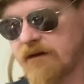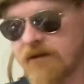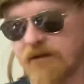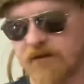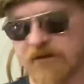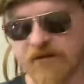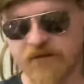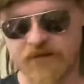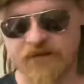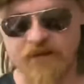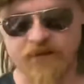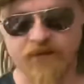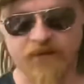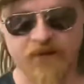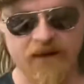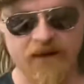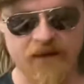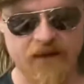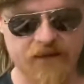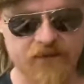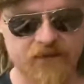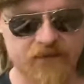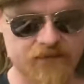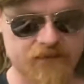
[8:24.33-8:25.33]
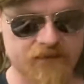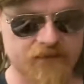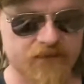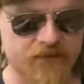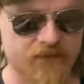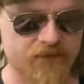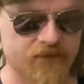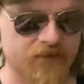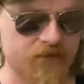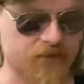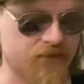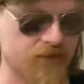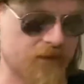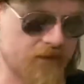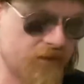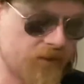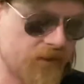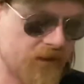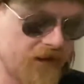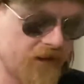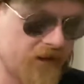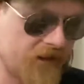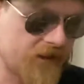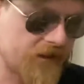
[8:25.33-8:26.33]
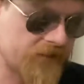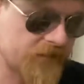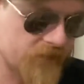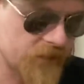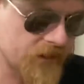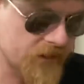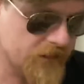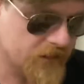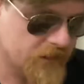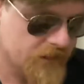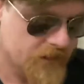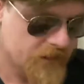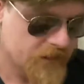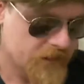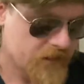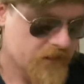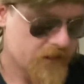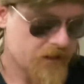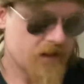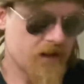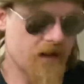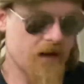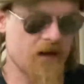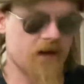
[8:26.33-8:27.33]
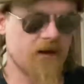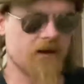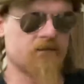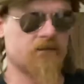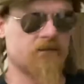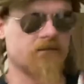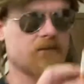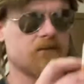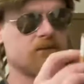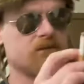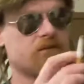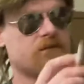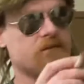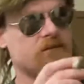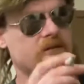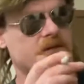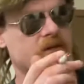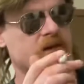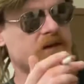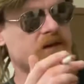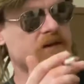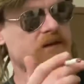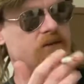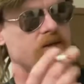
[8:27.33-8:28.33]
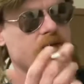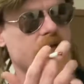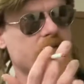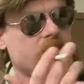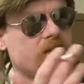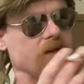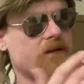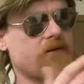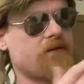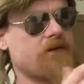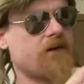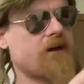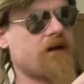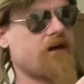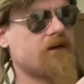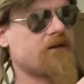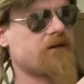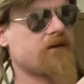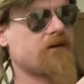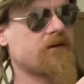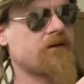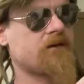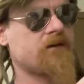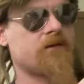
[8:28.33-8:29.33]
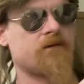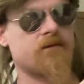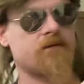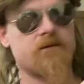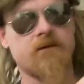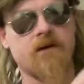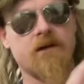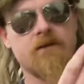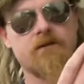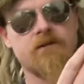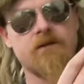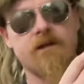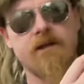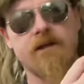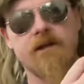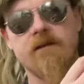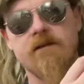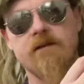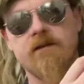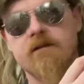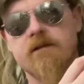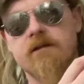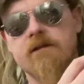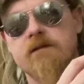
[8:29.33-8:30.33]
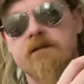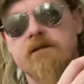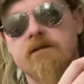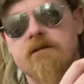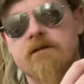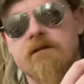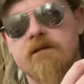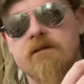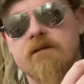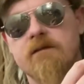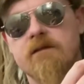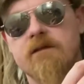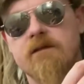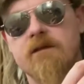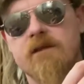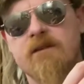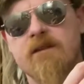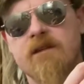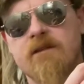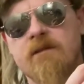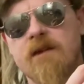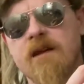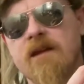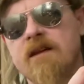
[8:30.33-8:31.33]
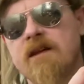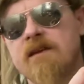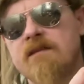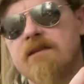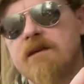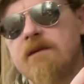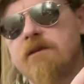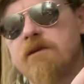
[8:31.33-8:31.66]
the stuff a lot. It was pretty awesome, but it just went really fast because I was really into it. I was like, man, that seemed